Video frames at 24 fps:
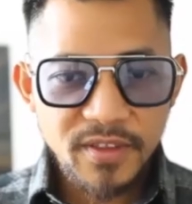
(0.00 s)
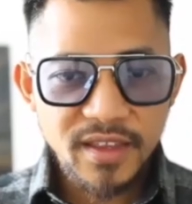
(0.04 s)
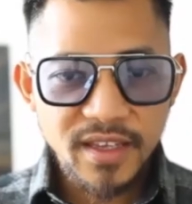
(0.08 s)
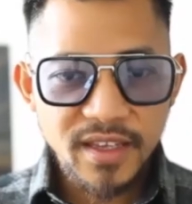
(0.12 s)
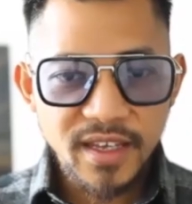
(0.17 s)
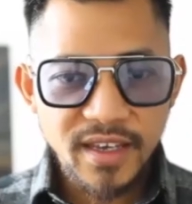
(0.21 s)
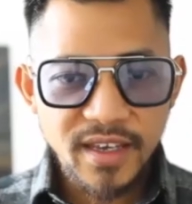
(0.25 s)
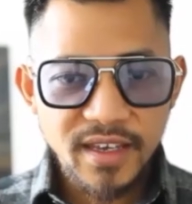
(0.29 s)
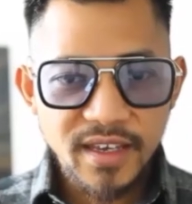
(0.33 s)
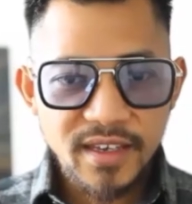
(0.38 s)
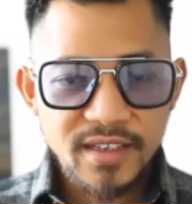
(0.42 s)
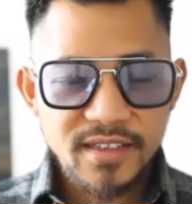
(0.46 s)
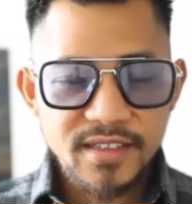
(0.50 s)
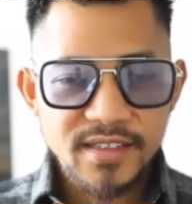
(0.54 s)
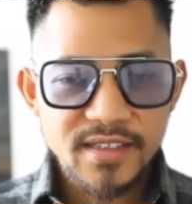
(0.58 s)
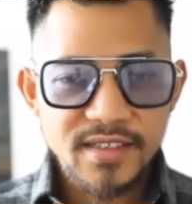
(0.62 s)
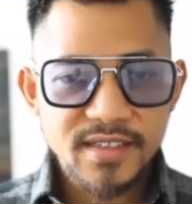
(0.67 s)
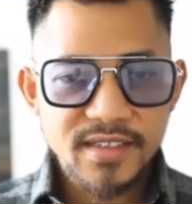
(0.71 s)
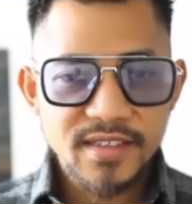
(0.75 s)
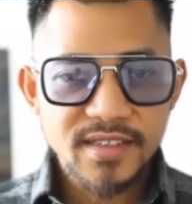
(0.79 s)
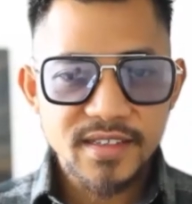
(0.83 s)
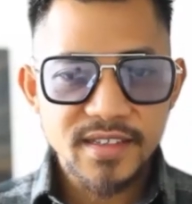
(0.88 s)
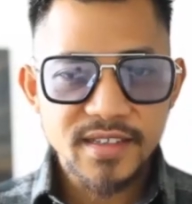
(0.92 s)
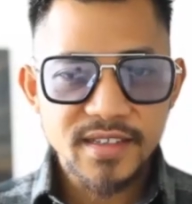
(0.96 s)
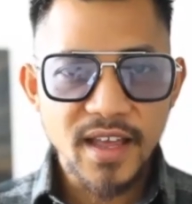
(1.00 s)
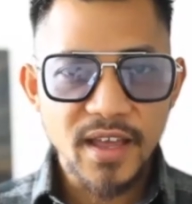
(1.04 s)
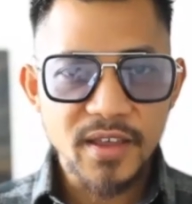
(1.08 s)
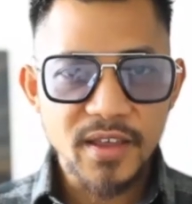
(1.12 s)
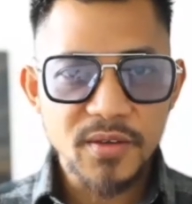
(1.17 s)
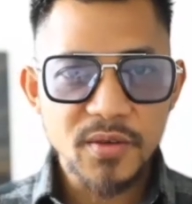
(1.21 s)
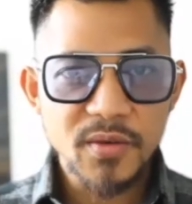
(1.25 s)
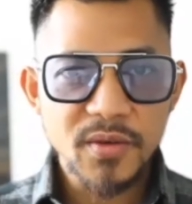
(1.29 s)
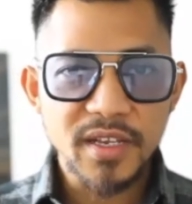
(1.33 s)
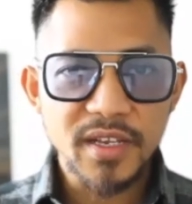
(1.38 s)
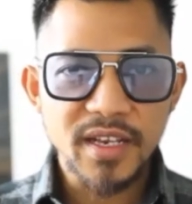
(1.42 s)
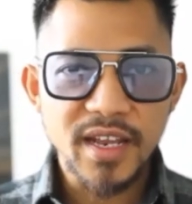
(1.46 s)
things that
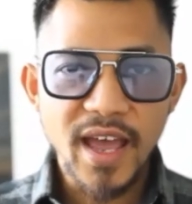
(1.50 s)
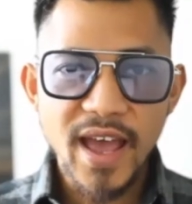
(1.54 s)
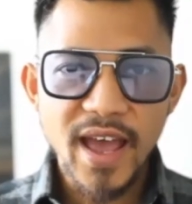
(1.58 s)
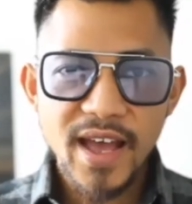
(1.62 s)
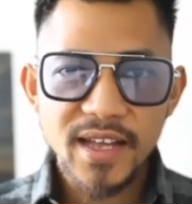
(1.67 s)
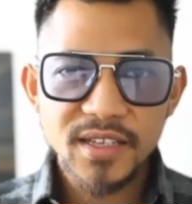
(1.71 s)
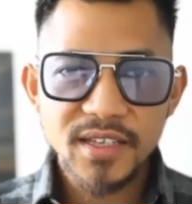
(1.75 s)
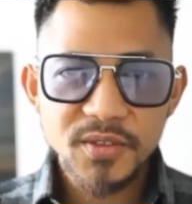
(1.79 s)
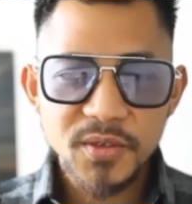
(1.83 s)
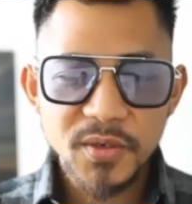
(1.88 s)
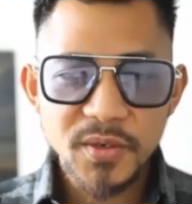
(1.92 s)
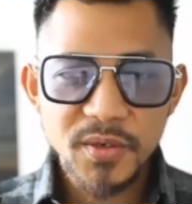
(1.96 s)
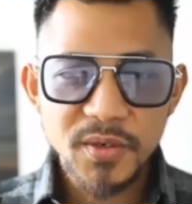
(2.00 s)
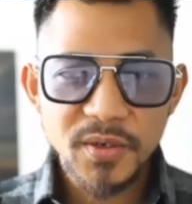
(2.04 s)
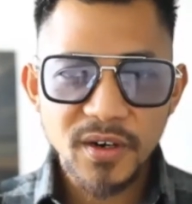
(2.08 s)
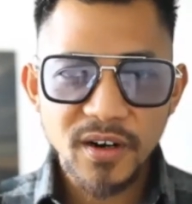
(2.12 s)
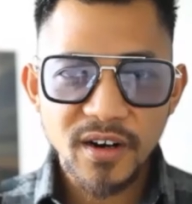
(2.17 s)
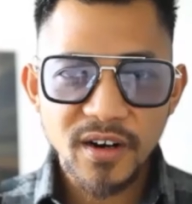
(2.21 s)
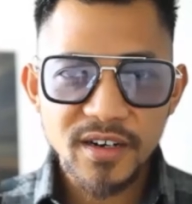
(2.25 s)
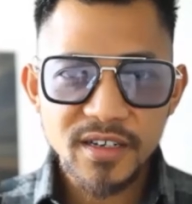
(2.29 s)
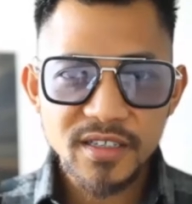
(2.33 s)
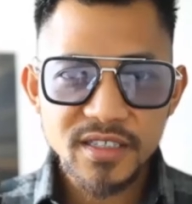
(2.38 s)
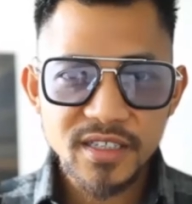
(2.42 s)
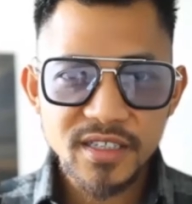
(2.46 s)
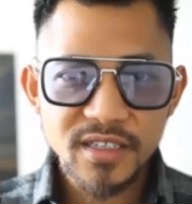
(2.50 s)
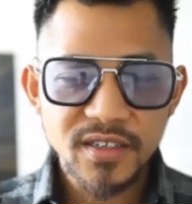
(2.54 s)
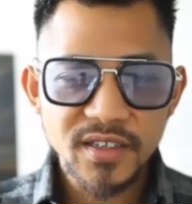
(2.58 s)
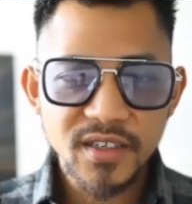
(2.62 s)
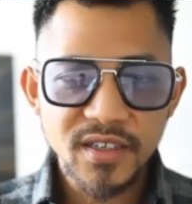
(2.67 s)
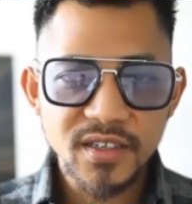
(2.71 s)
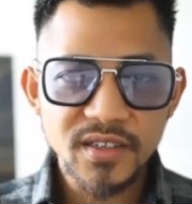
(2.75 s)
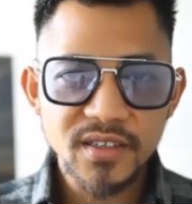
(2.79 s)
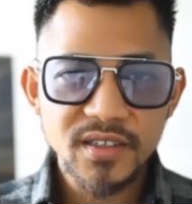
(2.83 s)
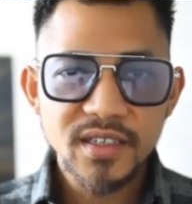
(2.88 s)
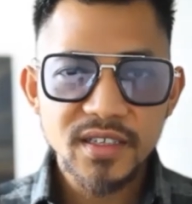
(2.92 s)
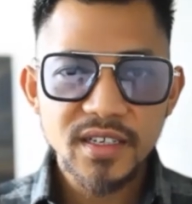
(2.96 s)
you can add to your
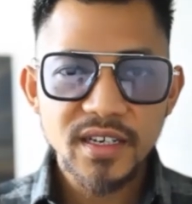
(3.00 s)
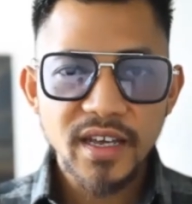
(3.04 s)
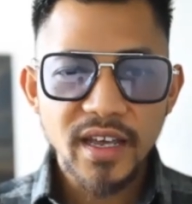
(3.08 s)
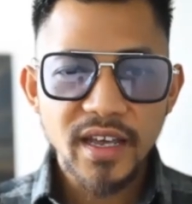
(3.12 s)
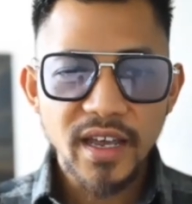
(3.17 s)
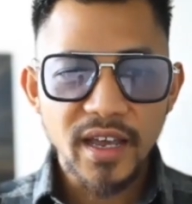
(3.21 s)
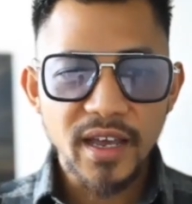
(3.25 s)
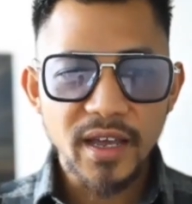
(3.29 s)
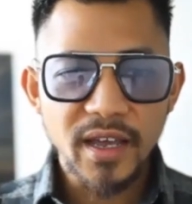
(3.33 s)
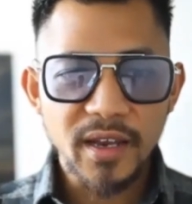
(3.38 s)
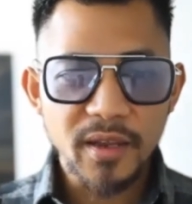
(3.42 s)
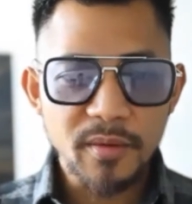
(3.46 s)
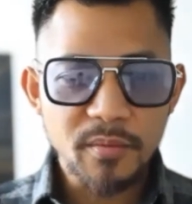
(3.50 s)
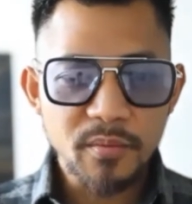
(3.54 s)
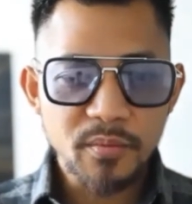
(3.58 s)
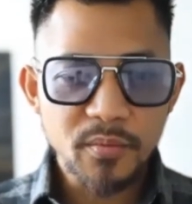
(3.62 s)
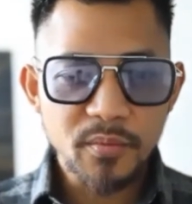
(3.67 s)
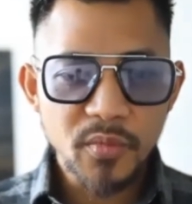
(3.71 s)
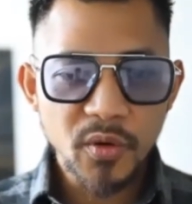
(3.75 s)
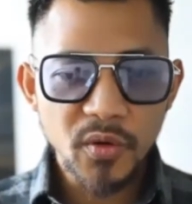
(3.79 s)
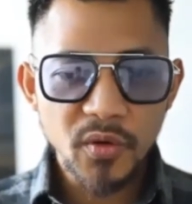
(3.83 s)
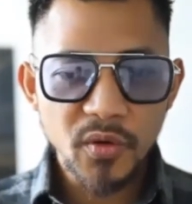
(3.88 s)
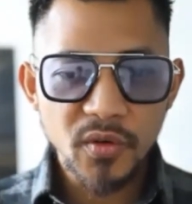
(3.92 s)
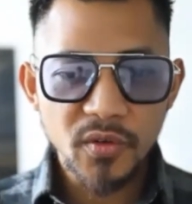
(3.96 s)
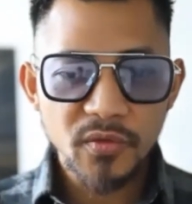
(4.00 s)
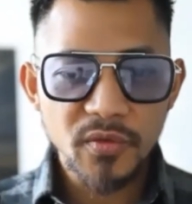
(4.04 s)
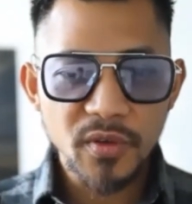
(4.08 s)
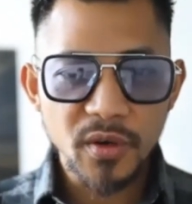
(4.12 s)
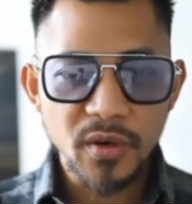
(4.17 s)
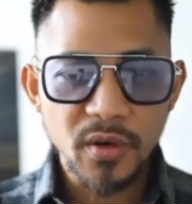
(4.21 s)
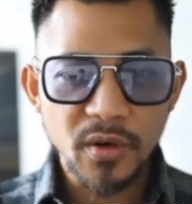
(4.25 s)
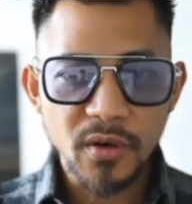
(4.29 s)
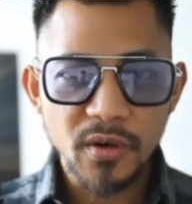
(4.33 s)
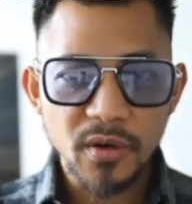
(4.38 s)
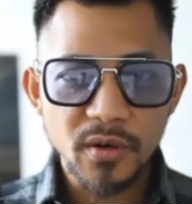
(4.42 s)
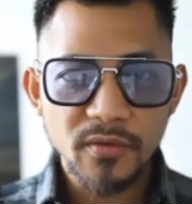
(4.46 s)
arsenal and improve
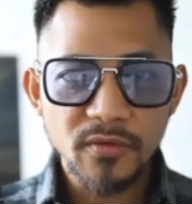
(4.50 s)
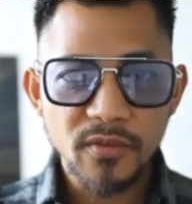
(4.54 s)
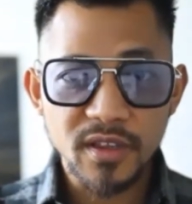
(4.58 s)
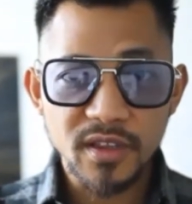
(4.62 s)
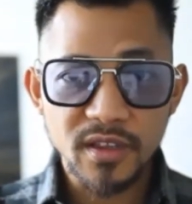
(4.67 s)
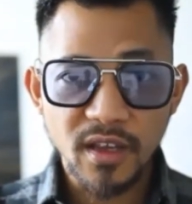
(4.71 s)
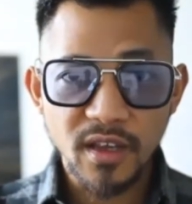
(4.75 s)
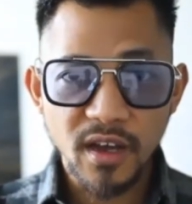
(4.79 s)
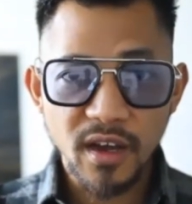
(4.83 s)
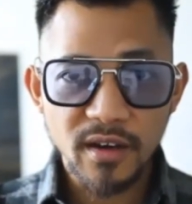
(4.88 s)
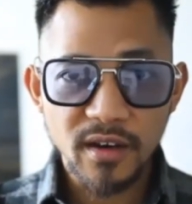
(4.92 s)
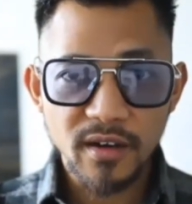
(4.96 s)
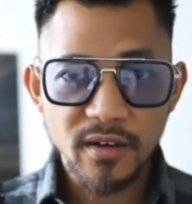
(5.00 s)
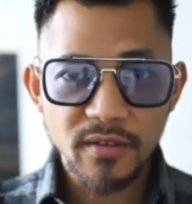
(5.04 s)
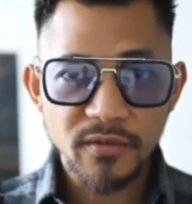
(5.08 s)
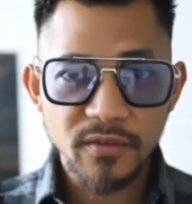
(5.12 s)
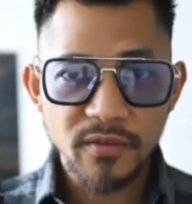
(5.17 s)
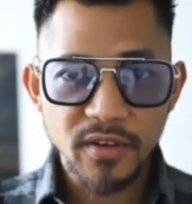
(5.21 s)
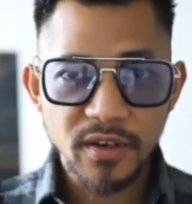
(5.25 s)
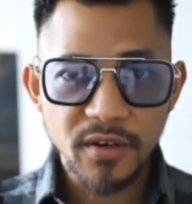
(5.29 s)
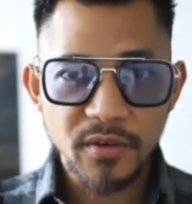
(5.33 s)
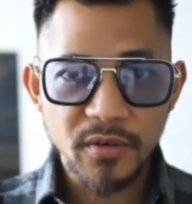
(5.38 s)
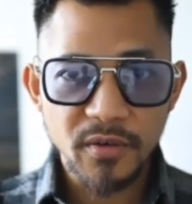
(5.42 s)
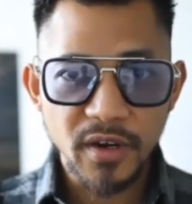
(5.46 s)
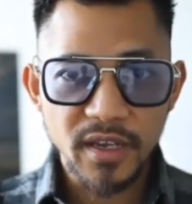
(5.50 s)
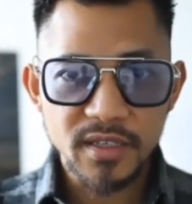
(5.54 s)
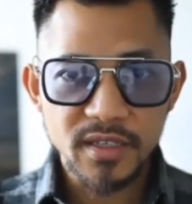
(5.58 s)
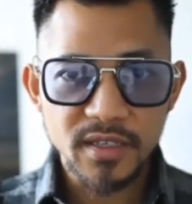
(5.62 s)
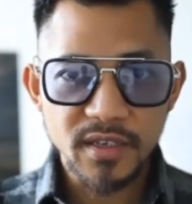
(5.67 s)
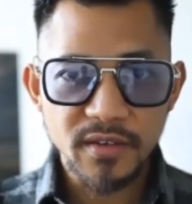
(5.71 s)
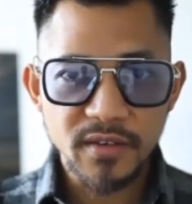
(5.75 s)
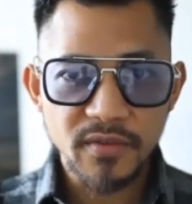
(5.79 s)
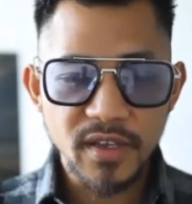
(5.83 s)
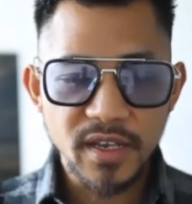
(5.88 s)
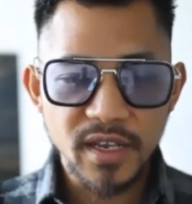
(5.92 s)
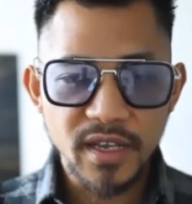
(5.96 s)
your photography
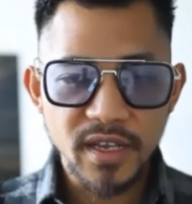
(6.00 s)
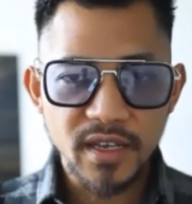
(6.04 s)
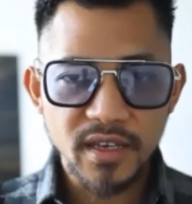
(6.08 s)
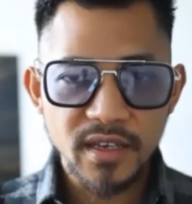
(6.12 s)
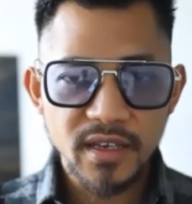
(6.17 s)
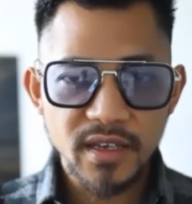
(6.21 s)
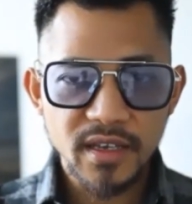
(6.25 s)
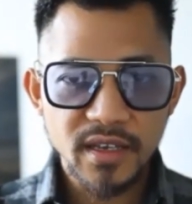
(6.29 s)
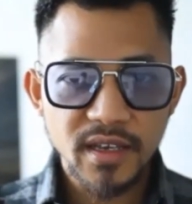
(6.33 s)
creativity.